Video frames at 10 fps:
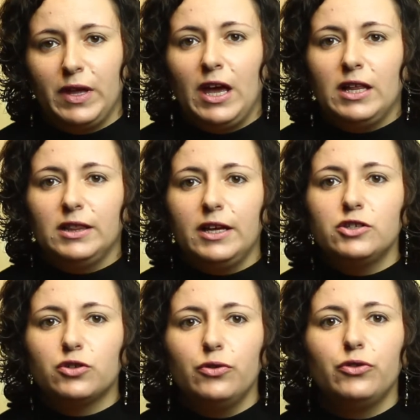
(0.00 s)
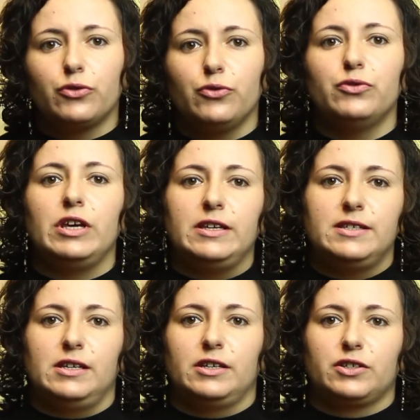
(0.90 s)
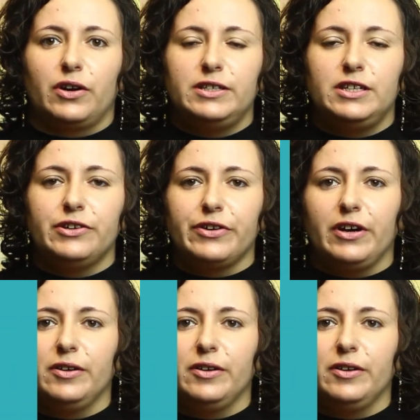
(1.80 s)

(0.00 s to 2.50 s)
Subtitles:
let's go through these 6 criteria.